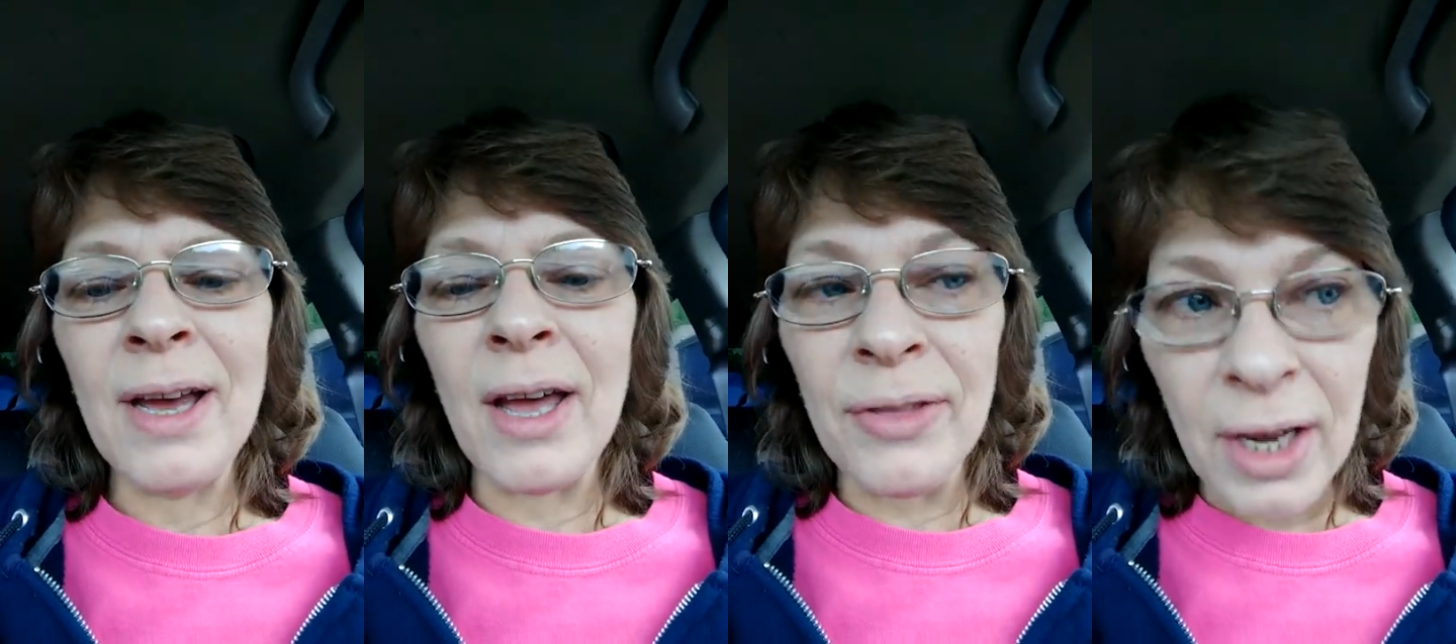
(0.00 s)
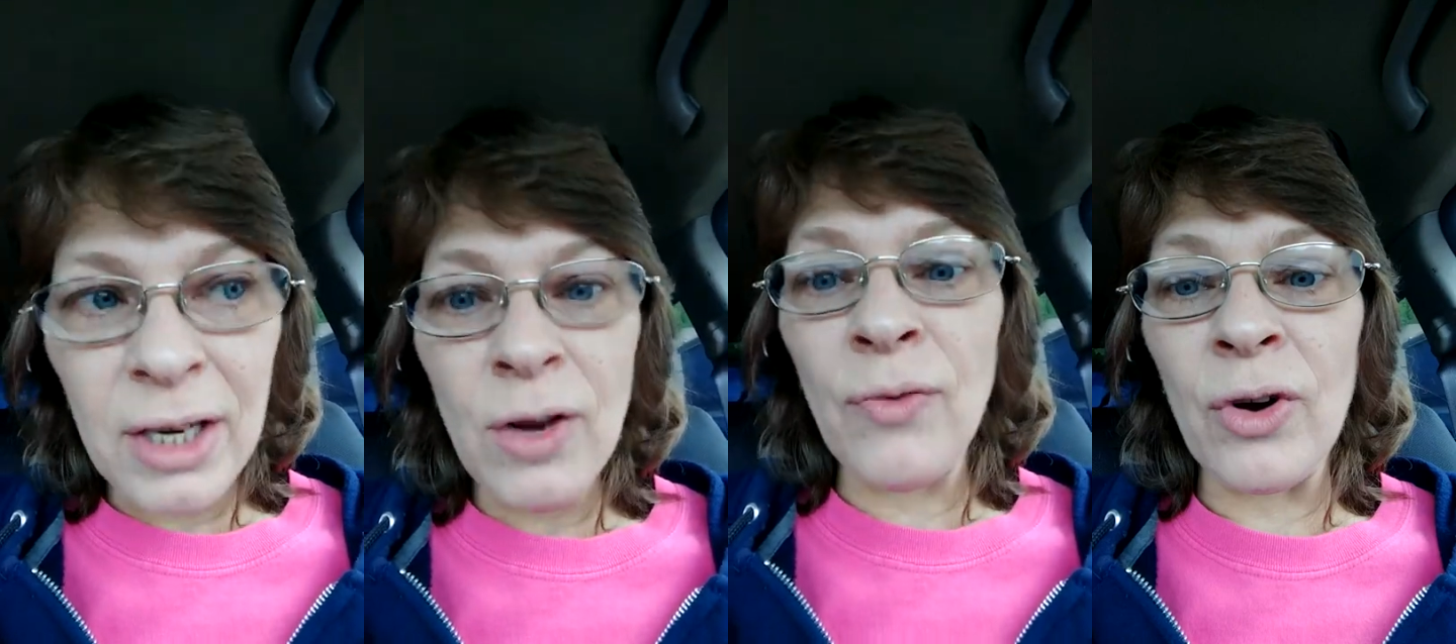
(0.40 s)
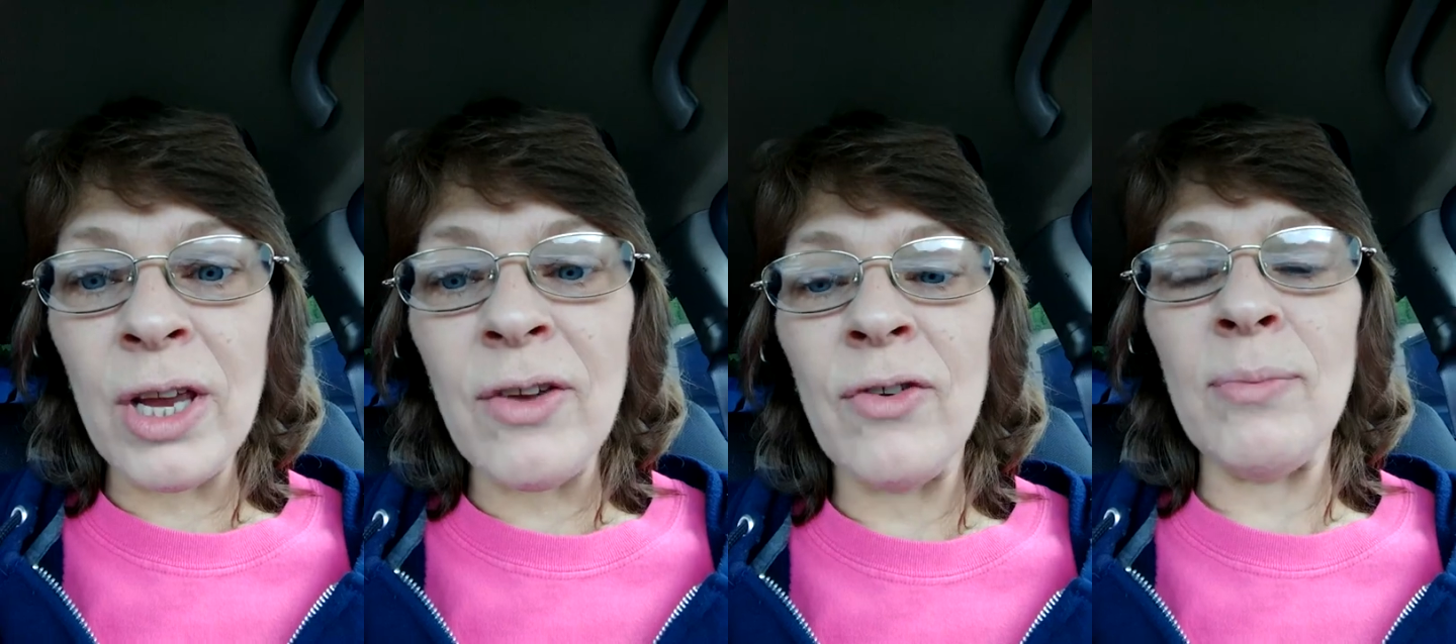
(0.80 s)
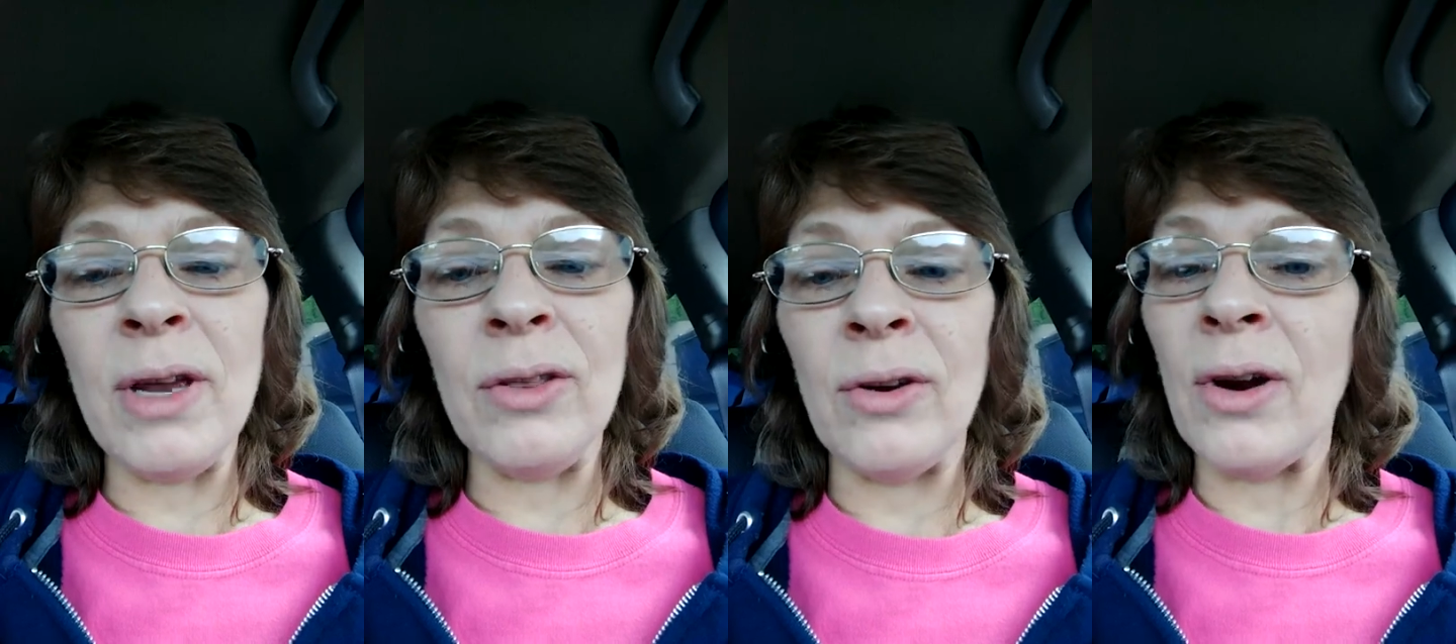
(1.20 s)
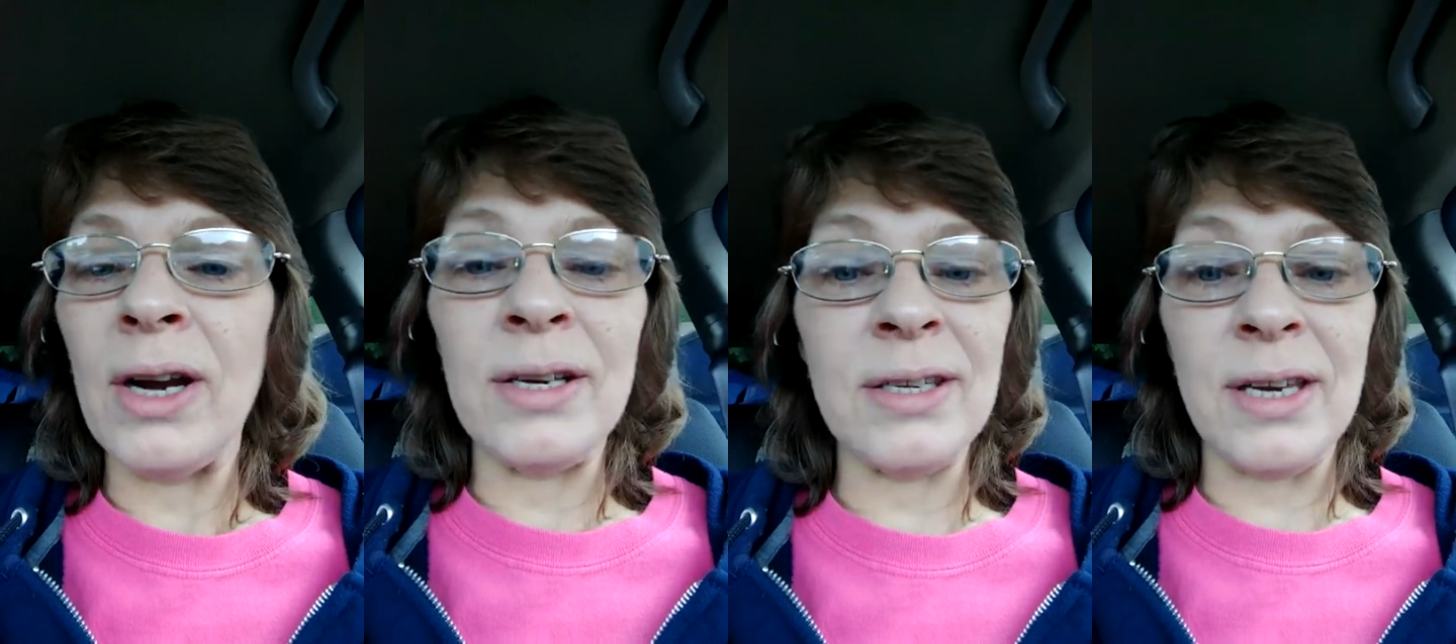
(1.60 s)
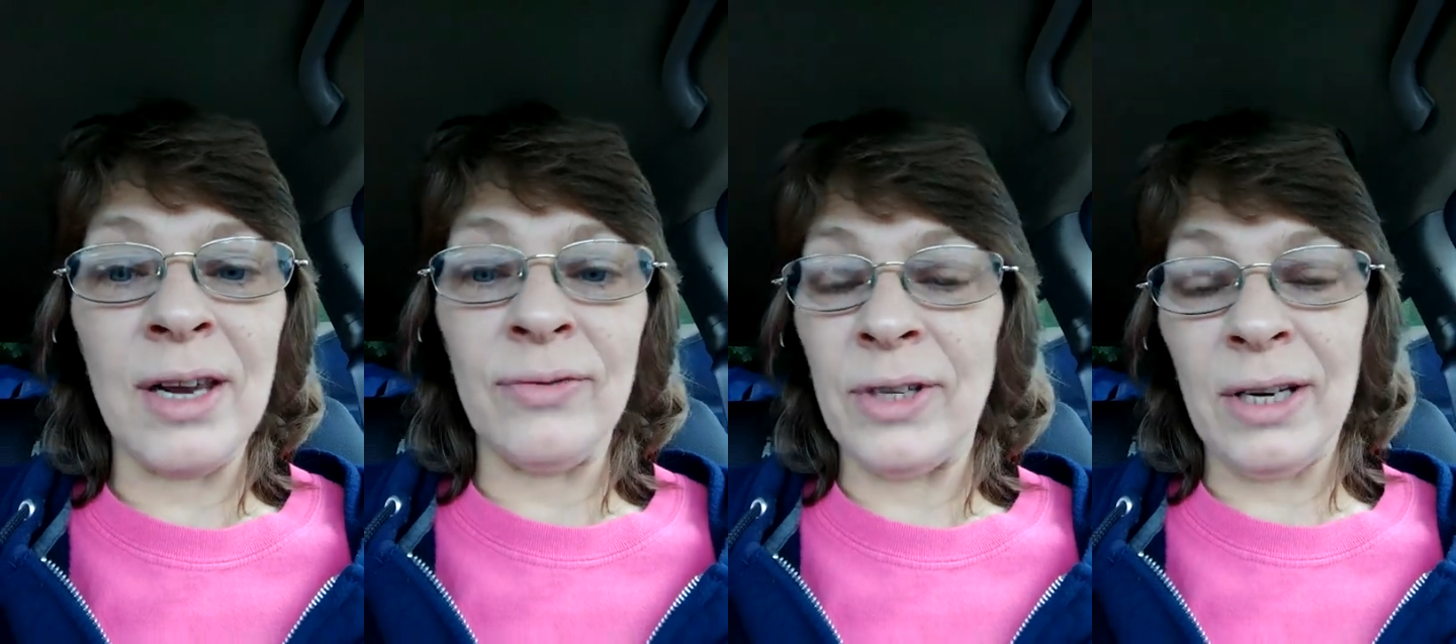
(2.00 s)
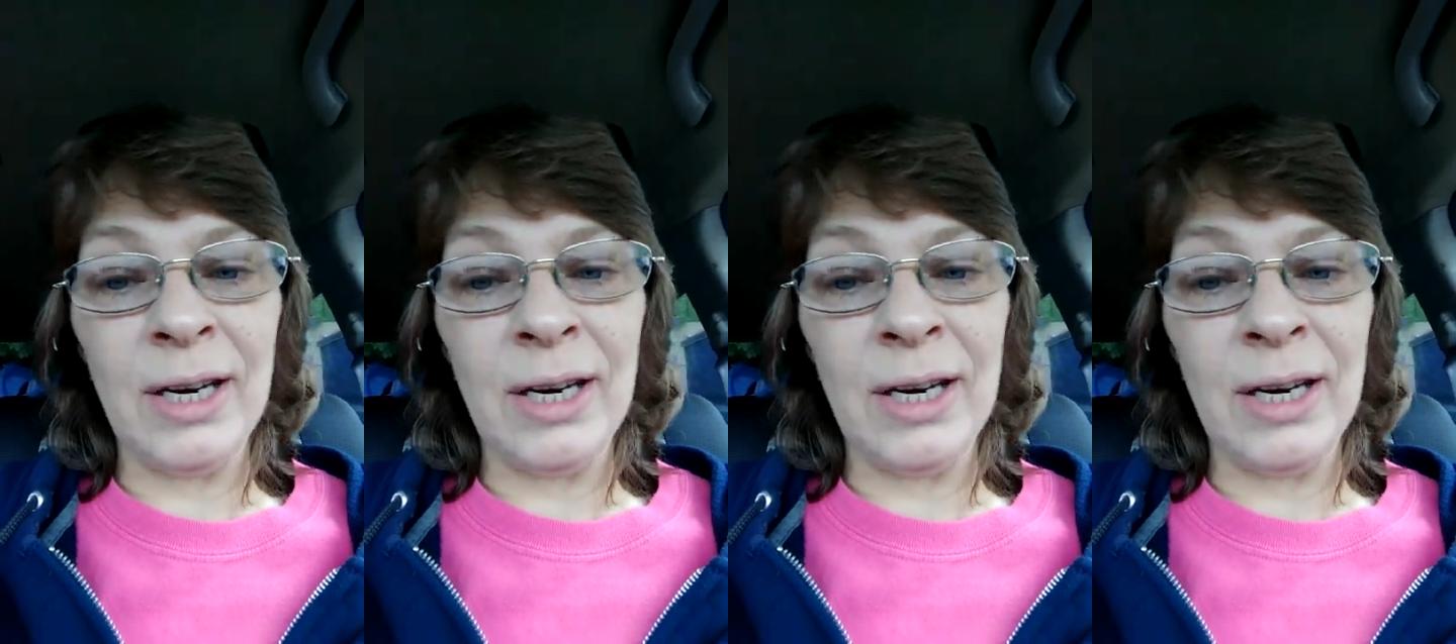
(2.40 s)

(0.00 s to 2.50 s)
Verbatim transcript: I thank you for giving me the greatest gift that